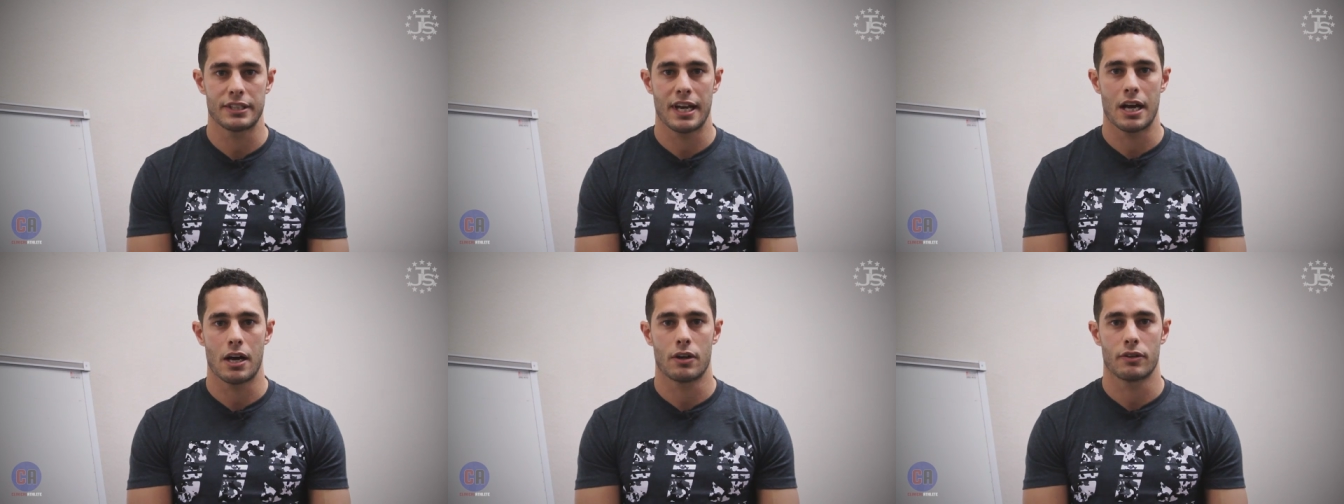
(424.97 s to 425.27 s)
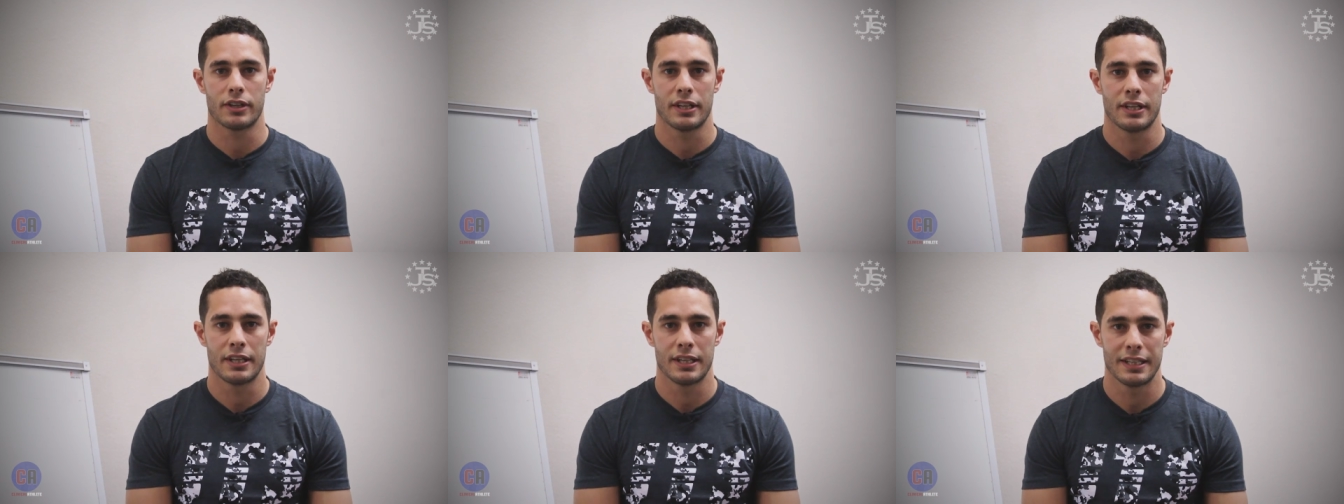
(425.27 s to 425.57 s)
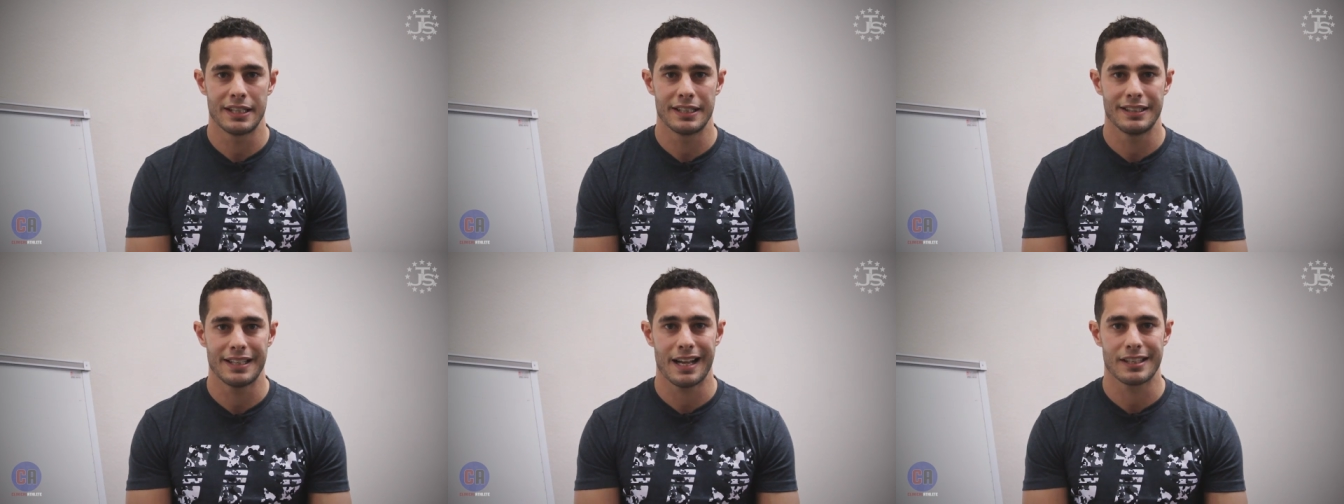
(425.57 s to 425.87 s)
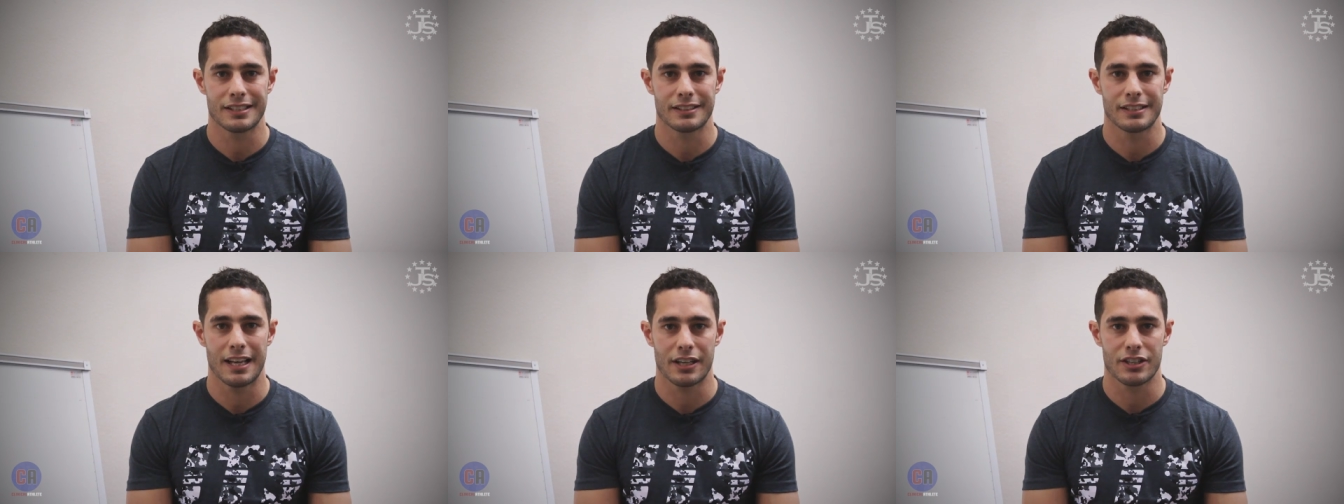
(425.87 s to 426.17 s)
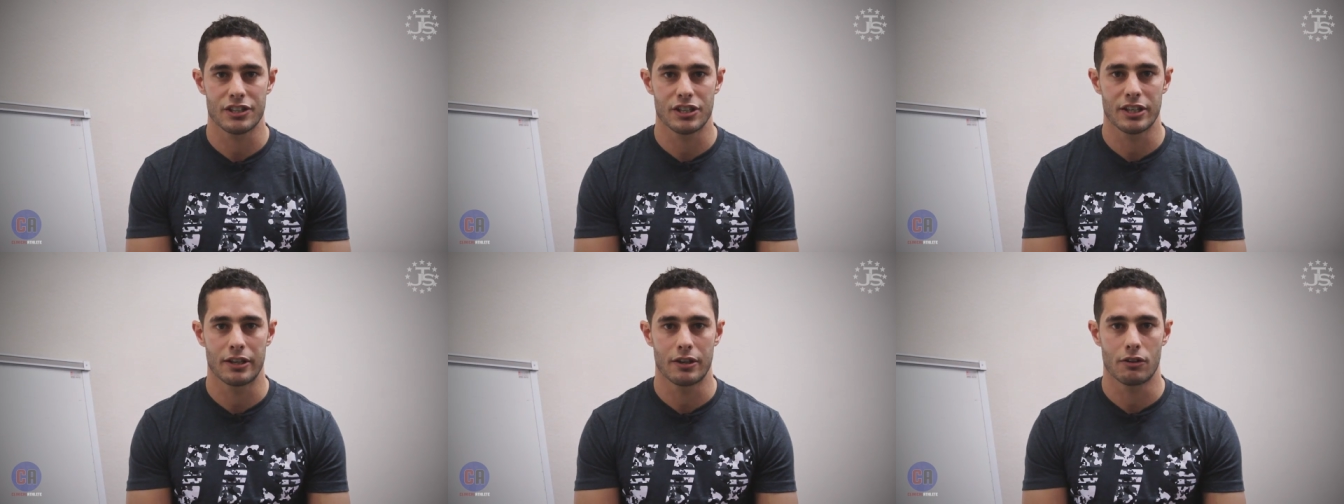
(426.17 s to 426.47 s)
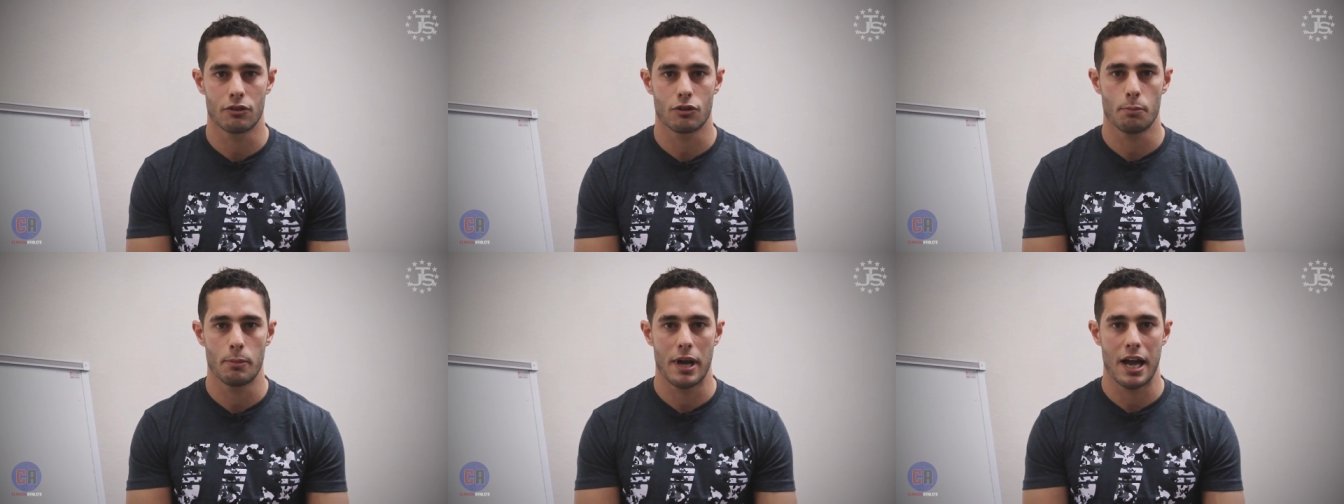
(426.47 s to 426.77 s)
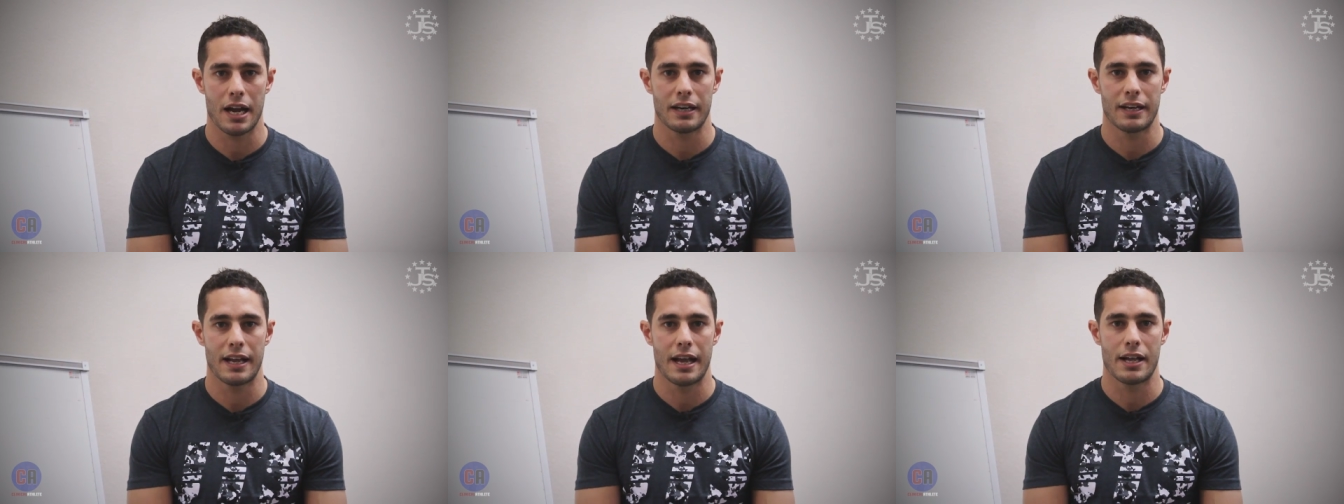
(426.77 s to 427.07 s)
down in that section and I'll go
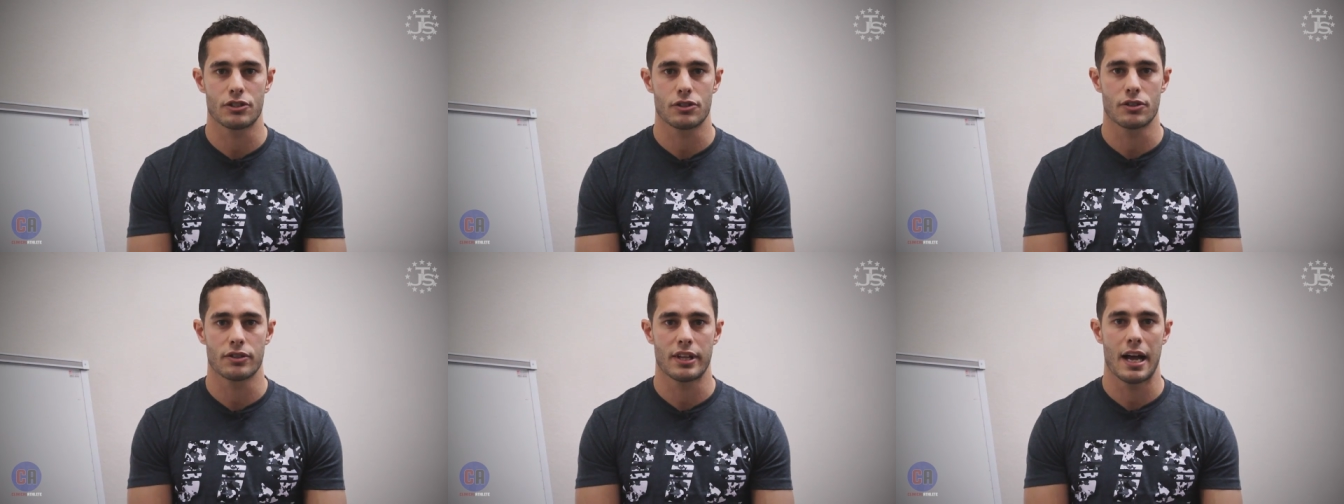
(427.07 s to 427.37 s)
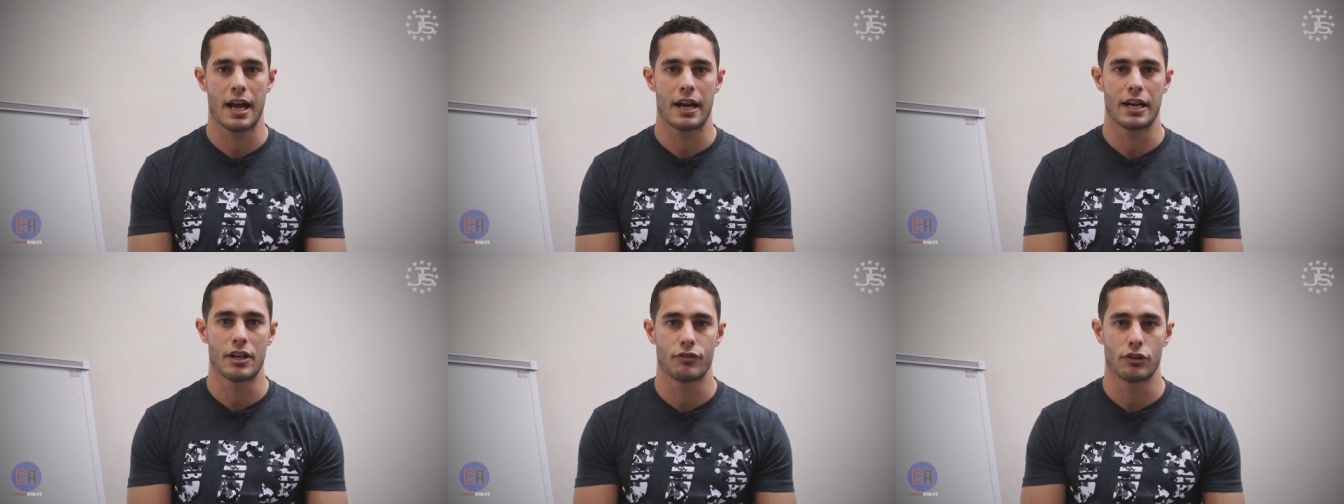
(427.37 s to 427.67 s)
back and answer that.